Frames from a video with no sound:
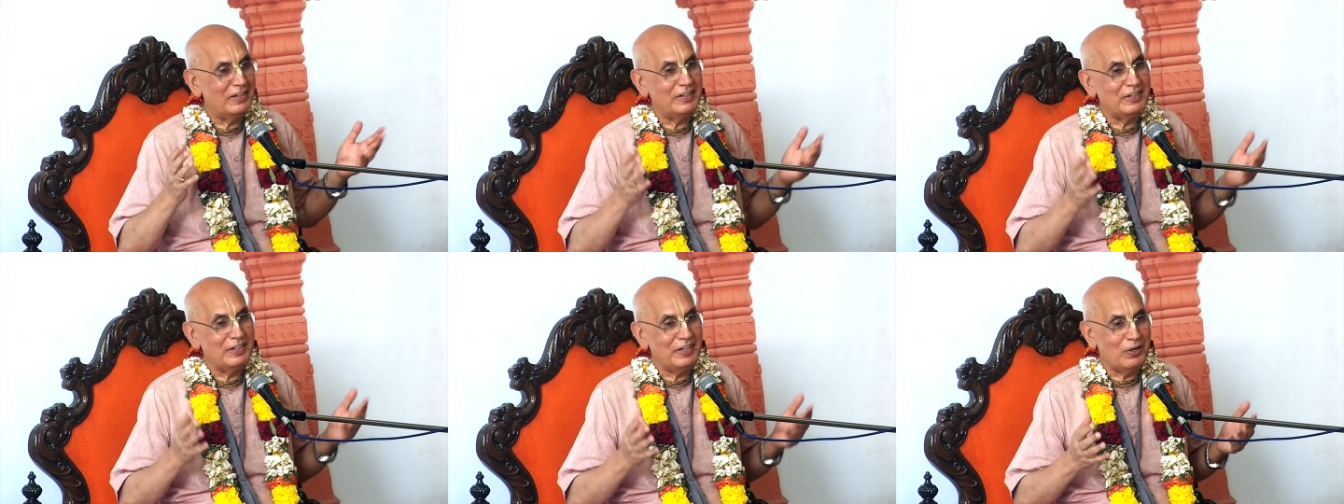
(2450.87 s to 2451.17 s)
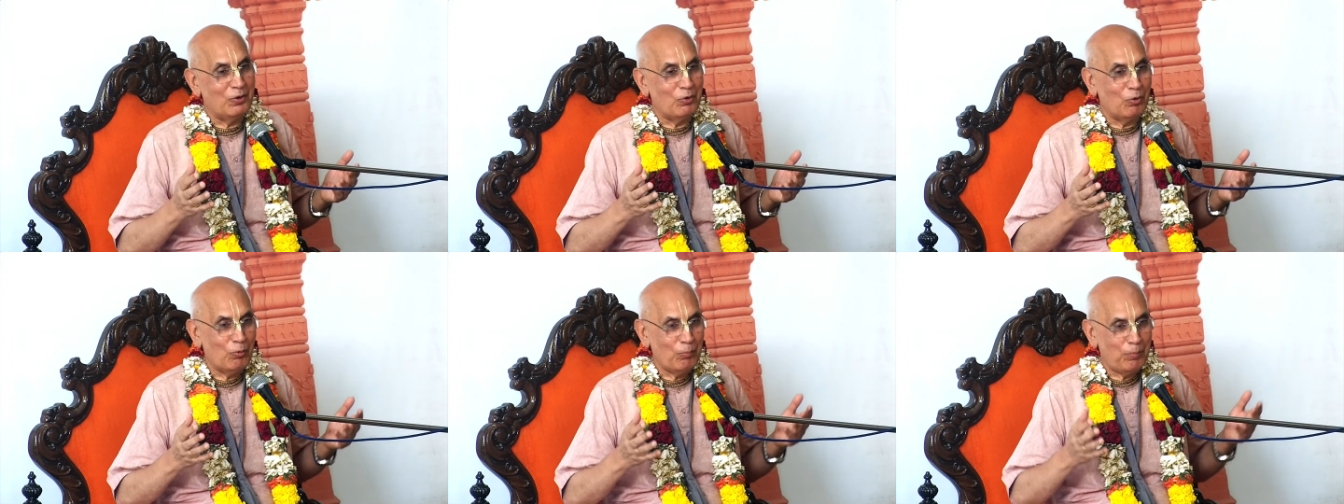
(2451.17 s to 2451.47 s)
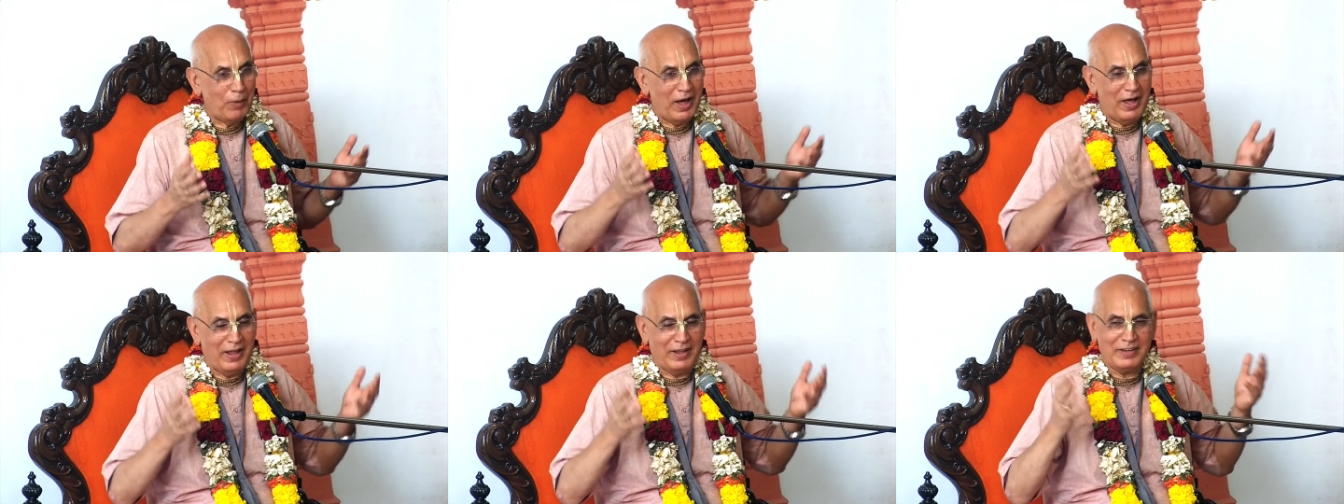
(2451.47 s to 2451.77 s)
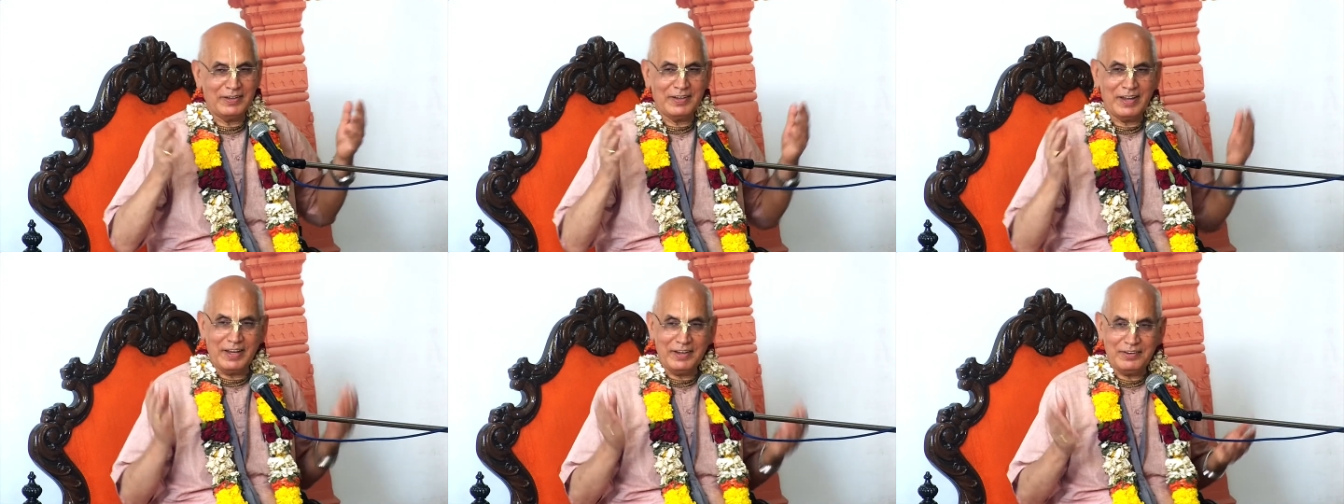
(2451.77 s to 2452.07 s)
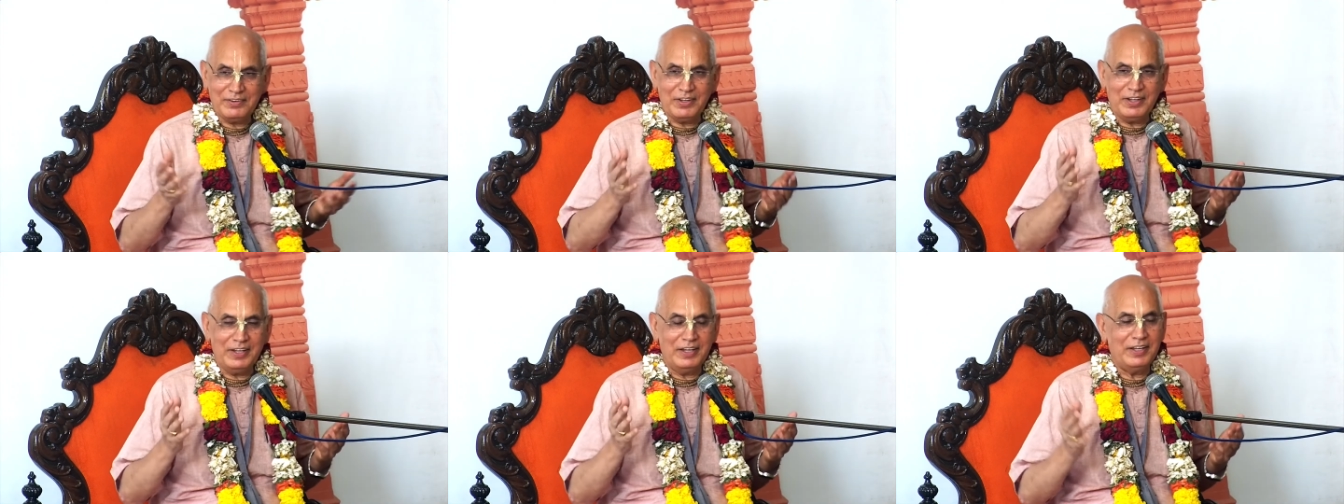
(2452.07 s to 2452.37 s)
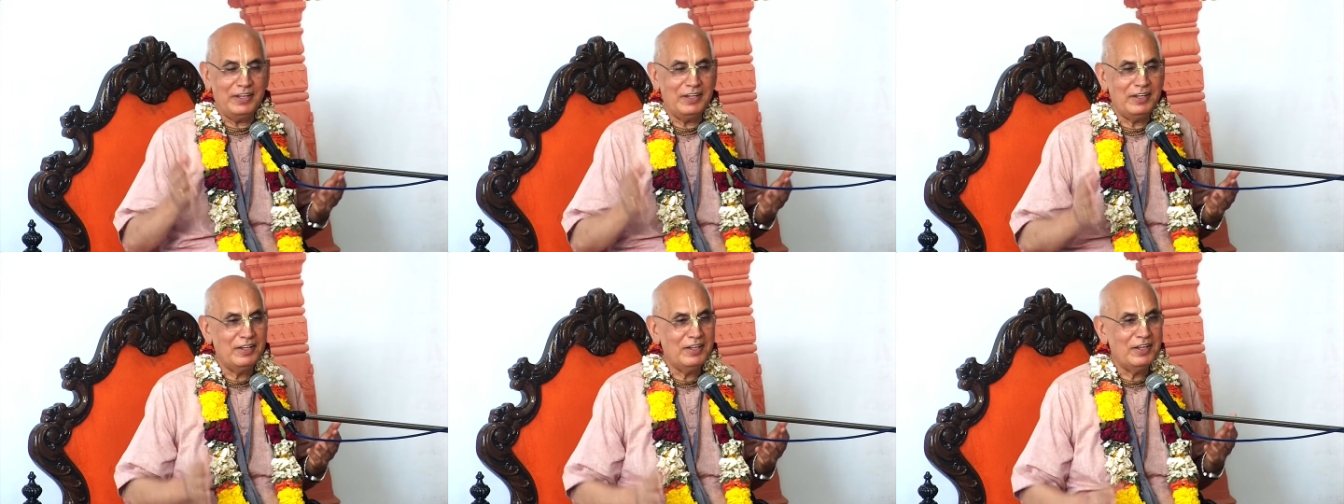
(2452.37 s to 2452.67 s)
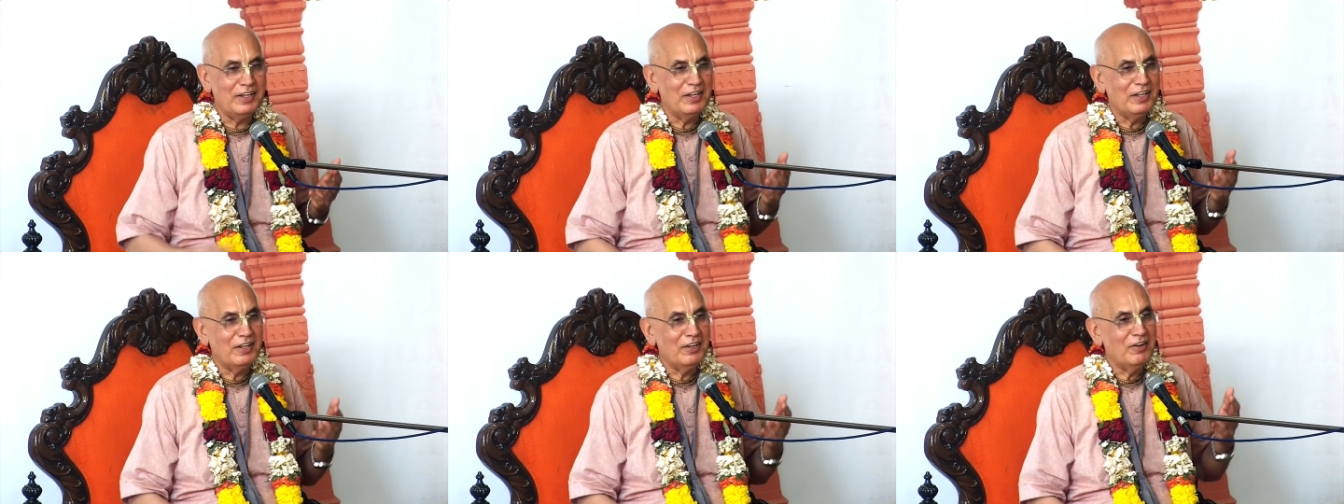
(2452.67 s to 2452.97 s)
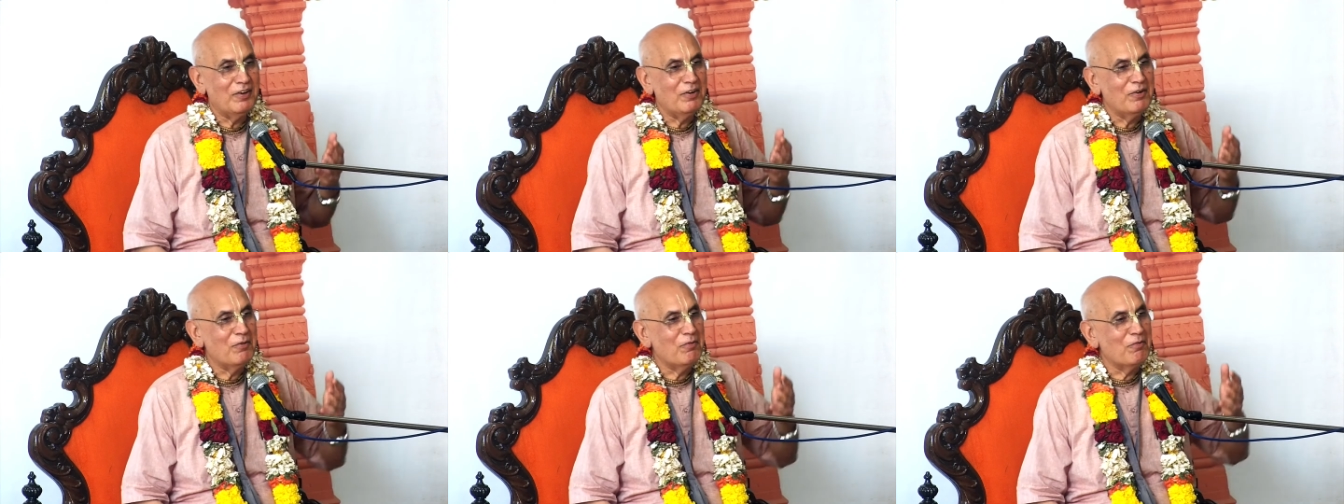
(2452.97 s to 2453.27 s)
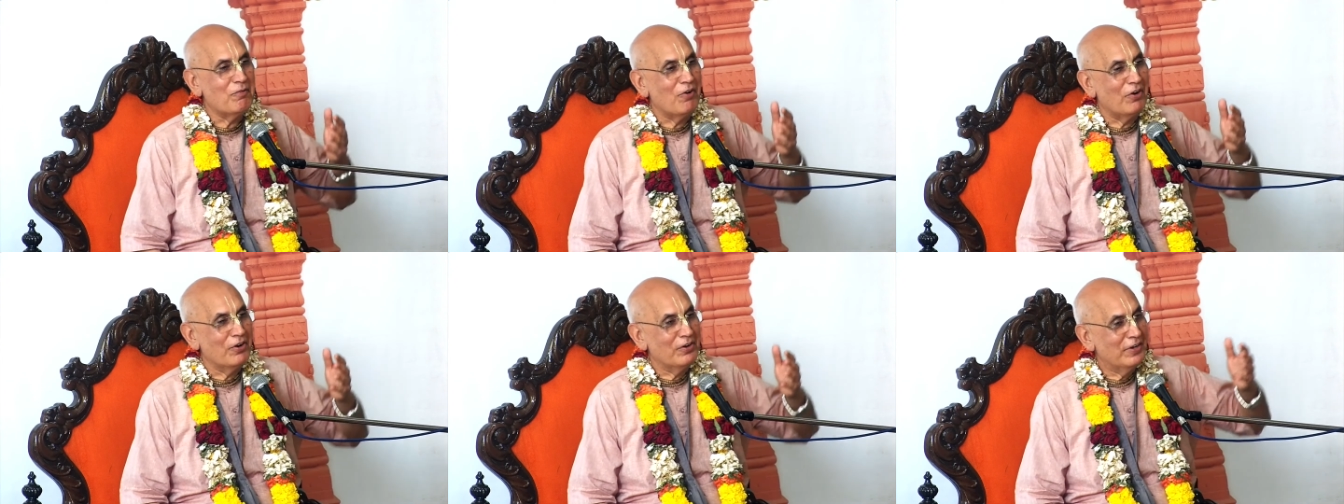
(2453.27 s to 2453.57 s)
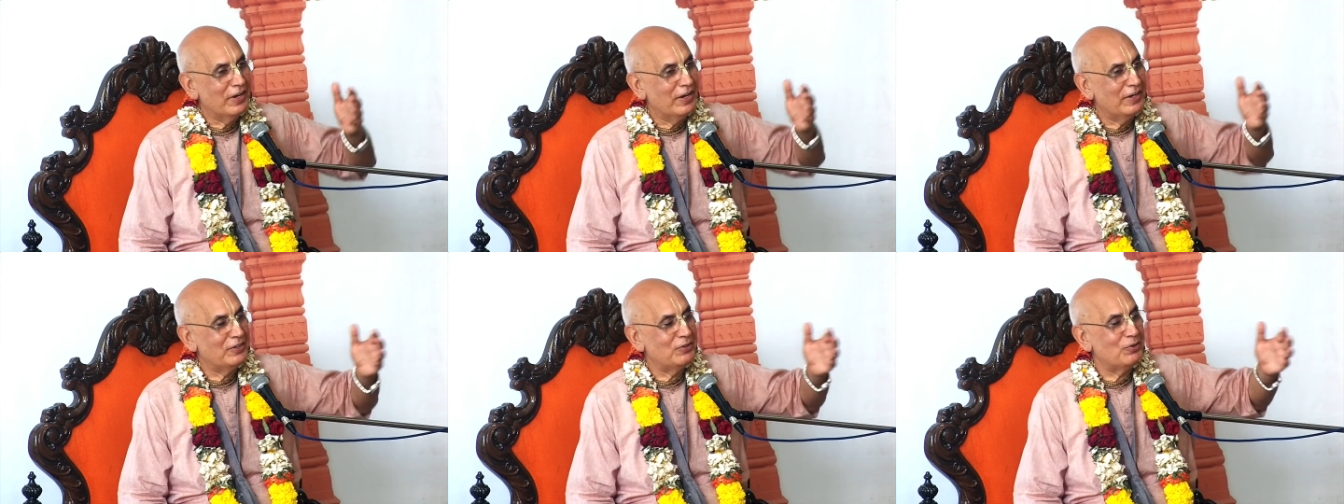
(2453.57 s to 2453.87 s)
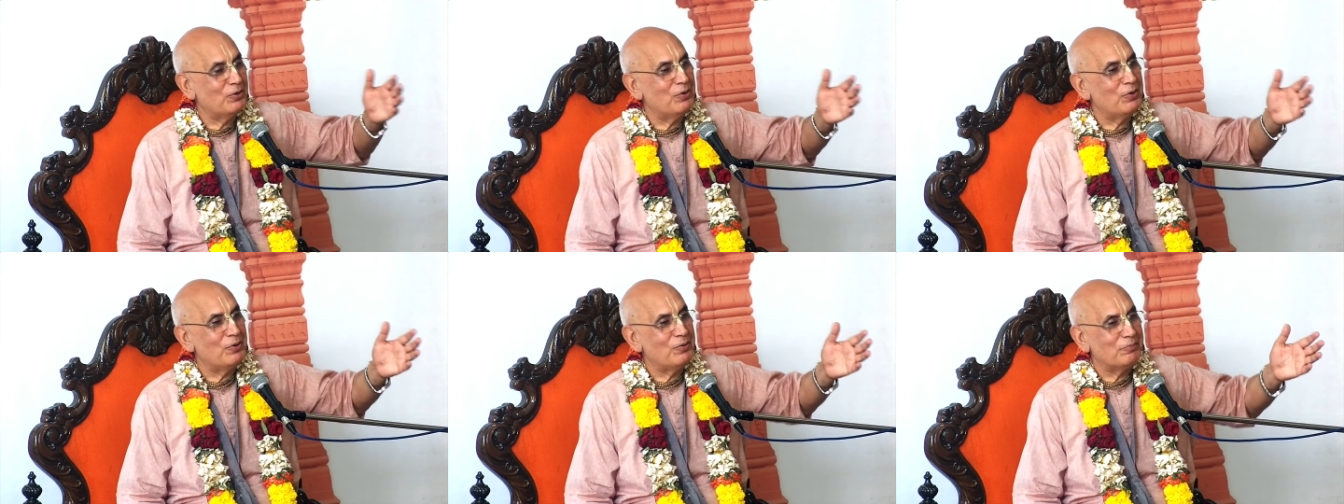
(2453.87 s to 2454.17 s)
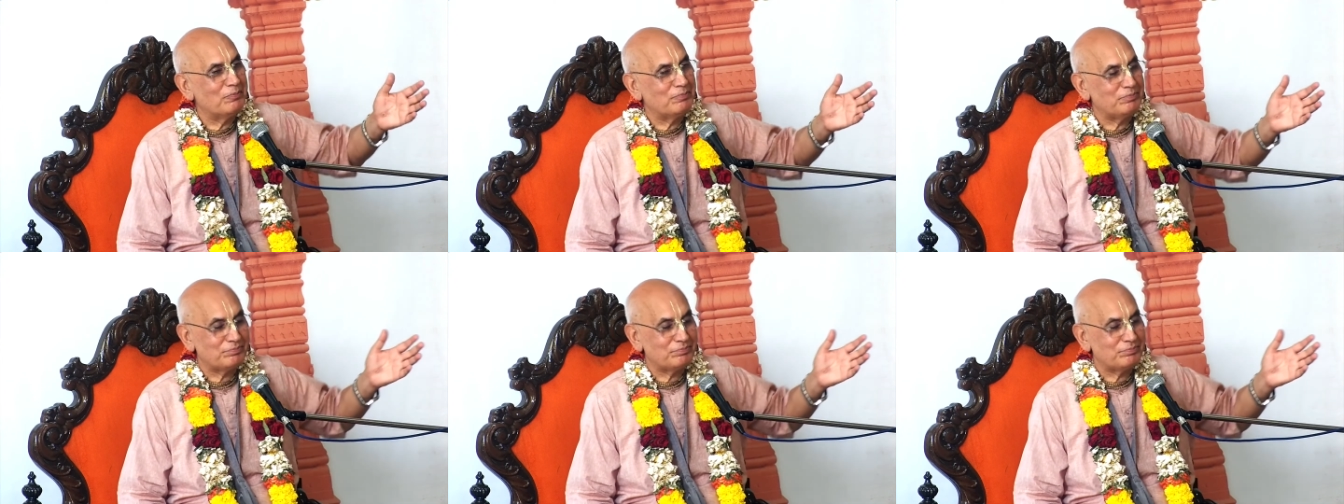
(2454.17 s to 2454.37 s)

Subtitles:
the Gopal deity wanted to